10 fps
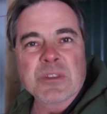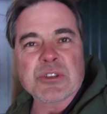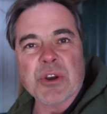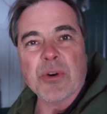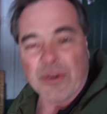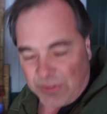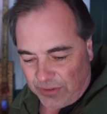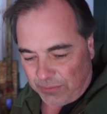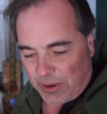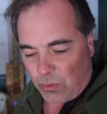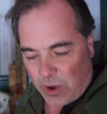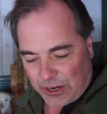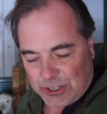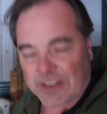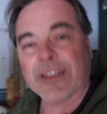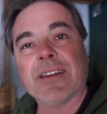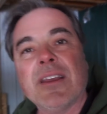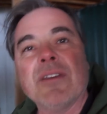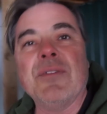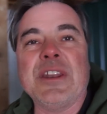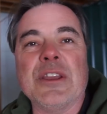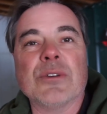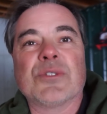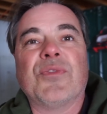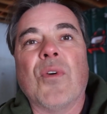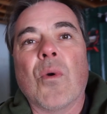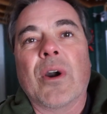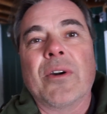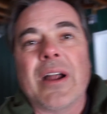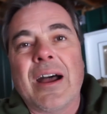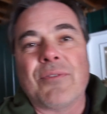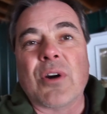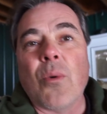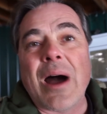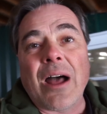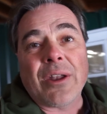So if you've been watching videos for a while